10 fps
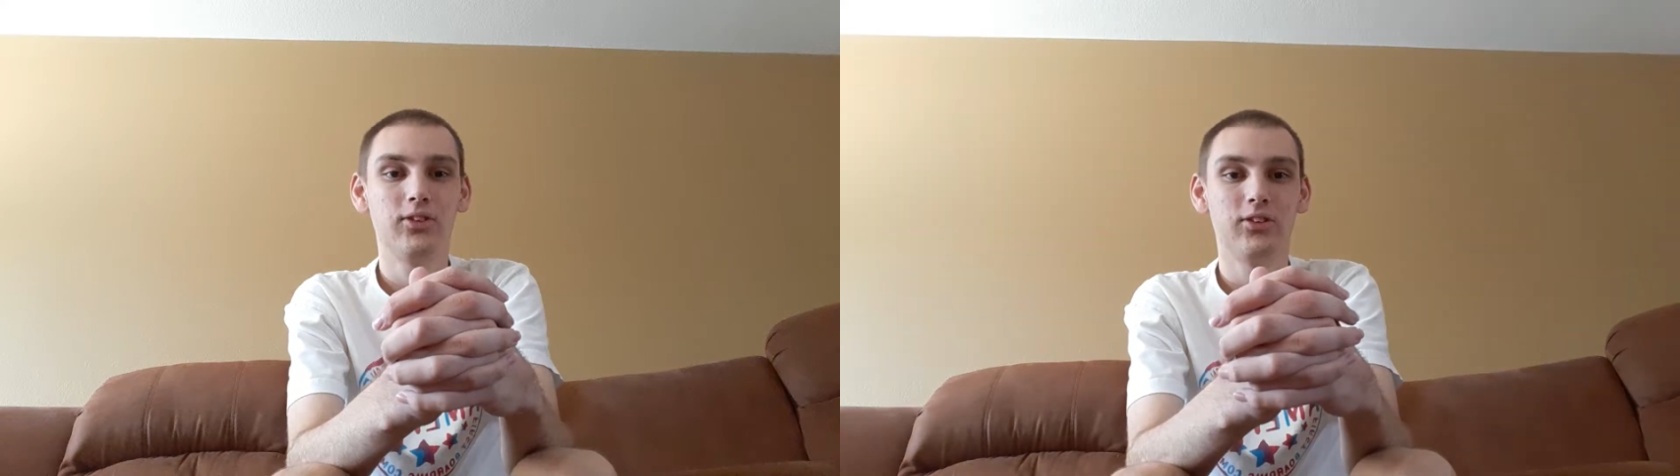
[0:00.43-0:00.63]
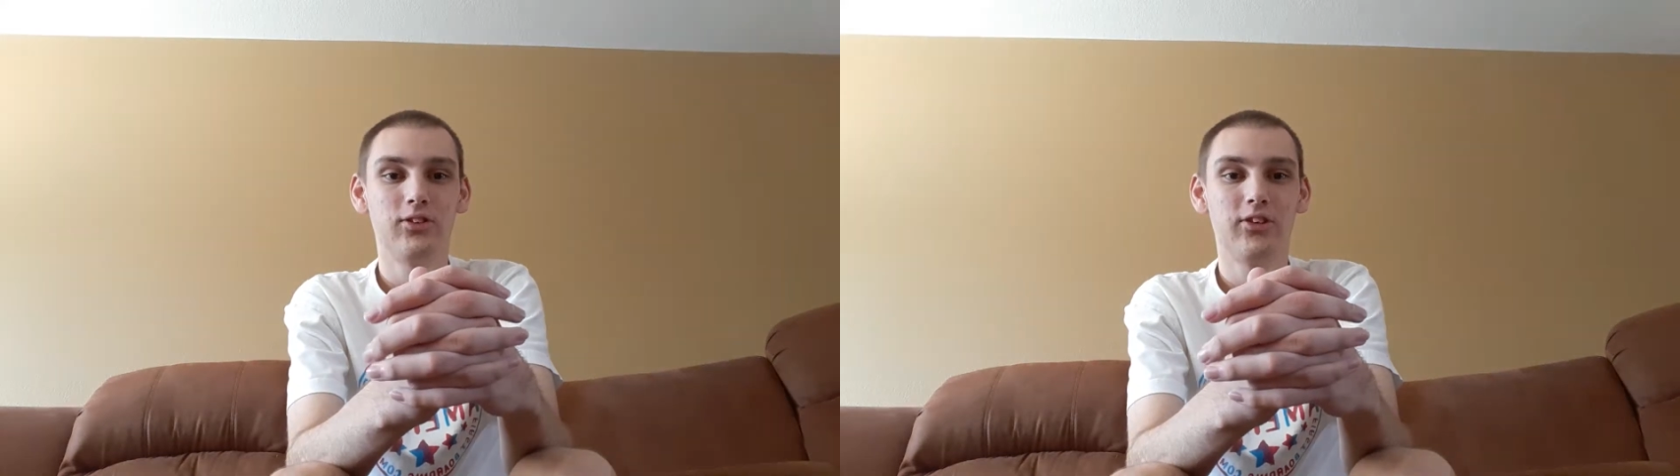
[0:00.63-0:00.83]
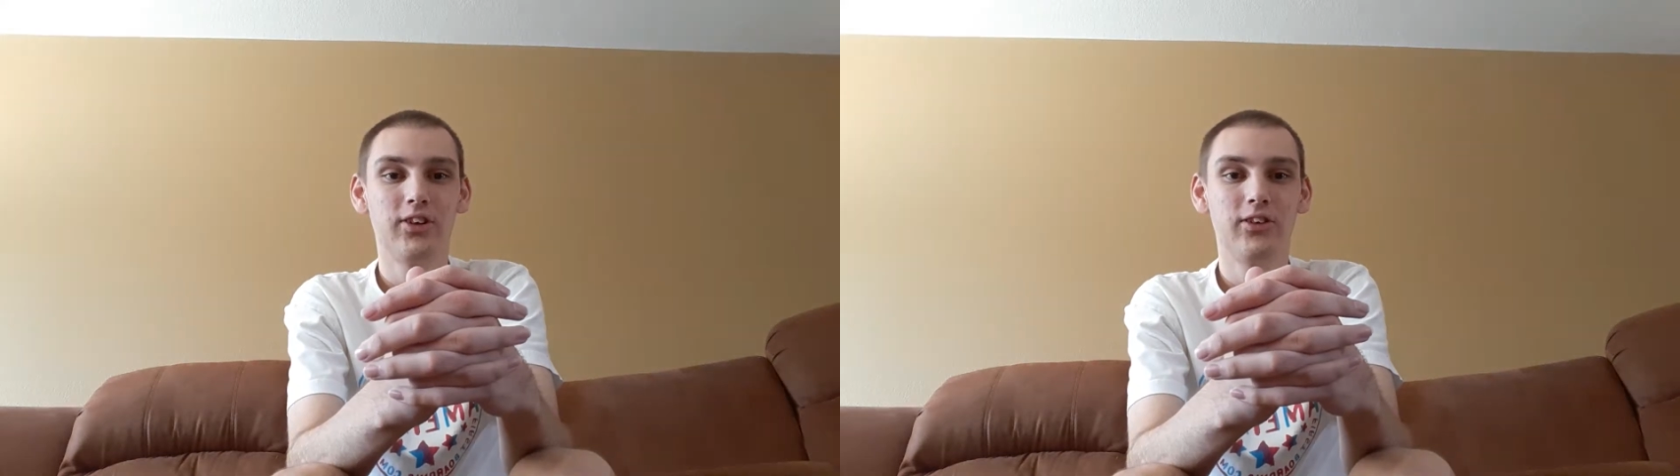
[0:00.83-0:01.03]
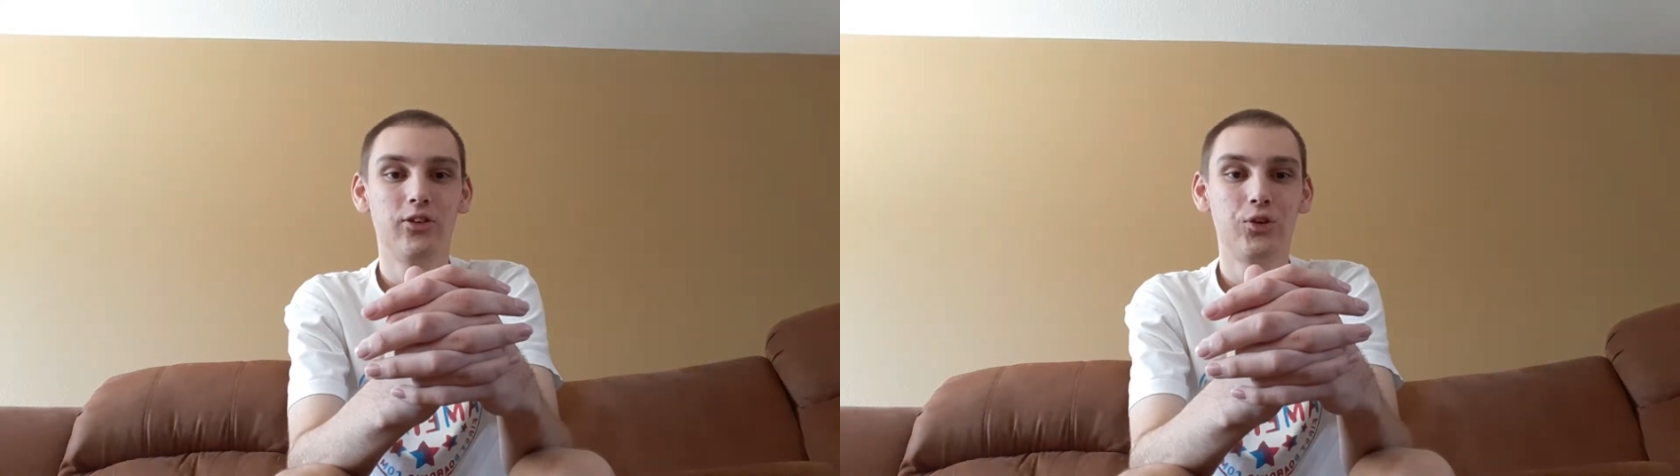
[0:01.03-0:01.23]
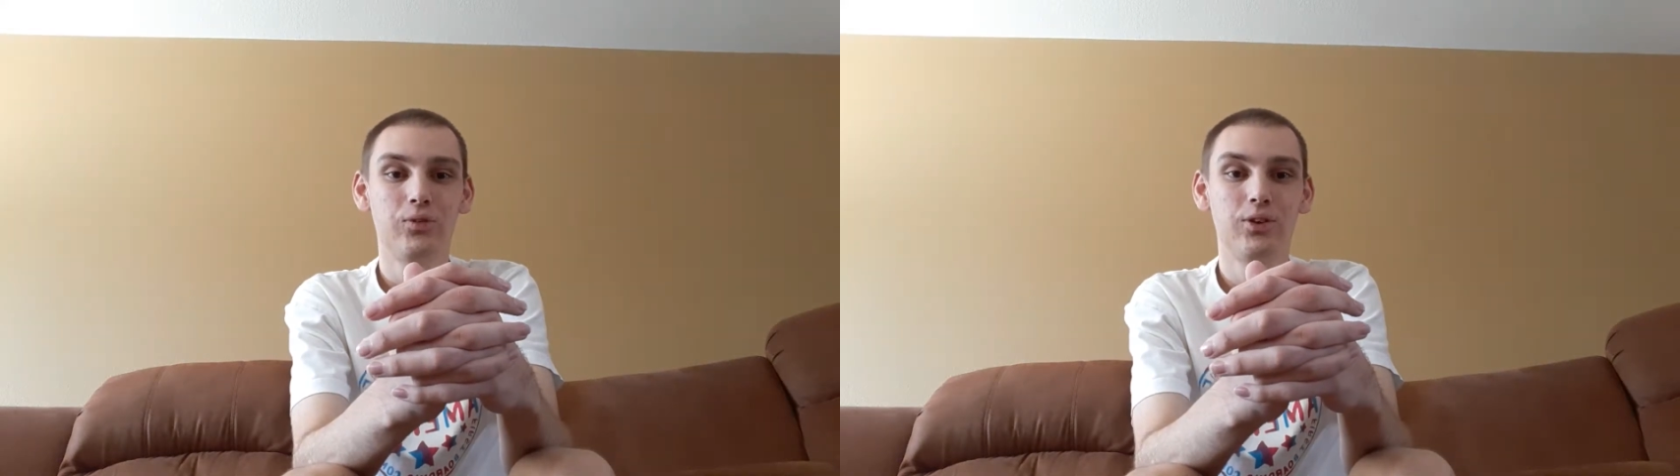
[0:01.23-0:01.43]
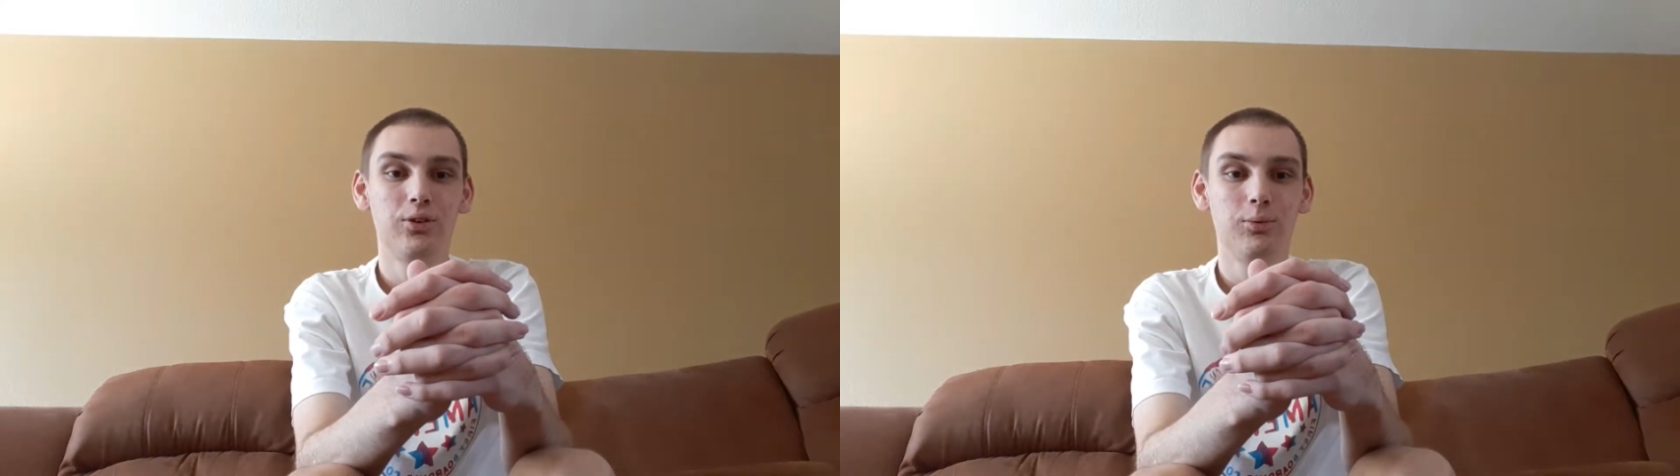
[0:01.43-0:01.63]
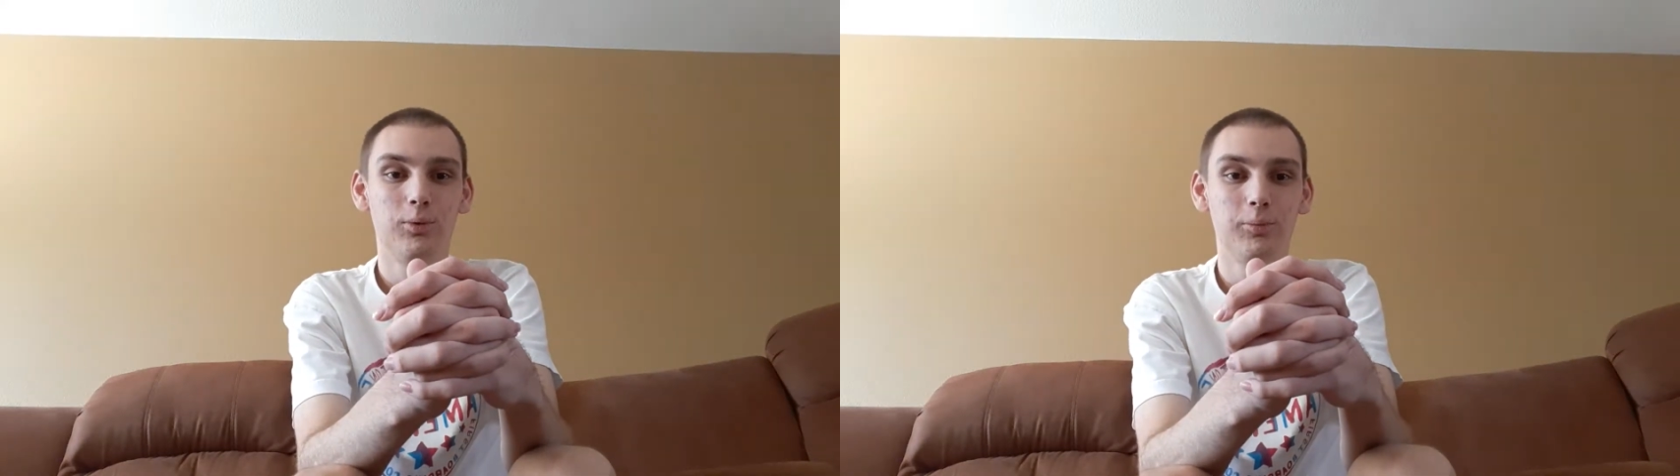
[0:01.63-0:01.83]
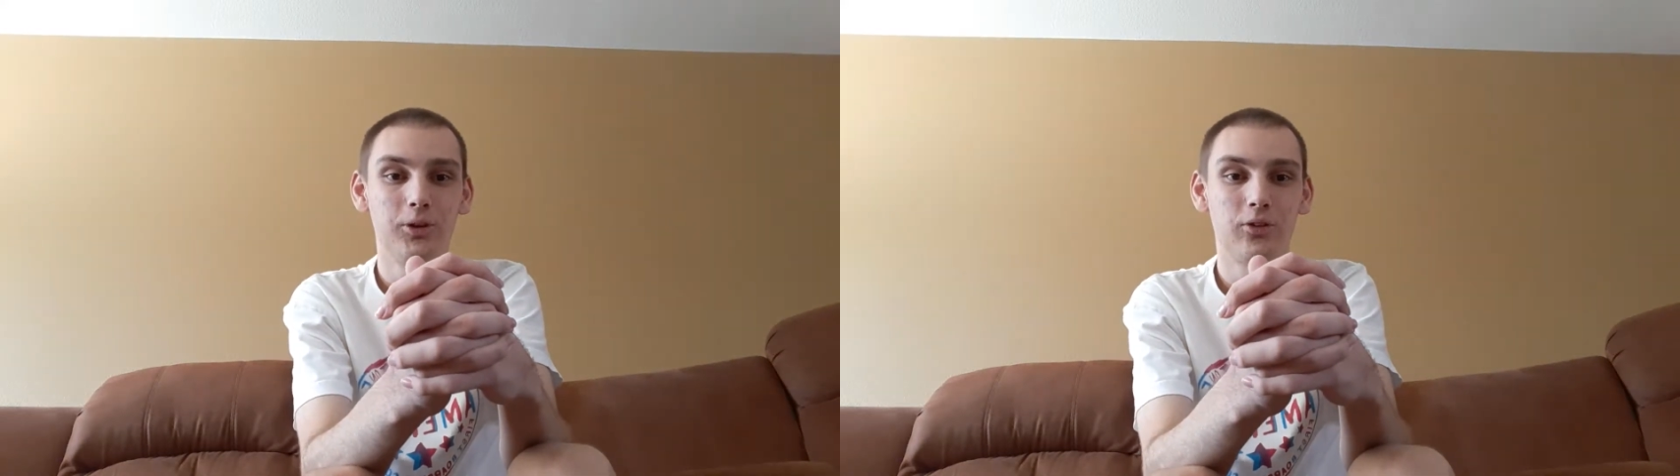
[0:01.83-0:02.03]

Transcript: and today this video will be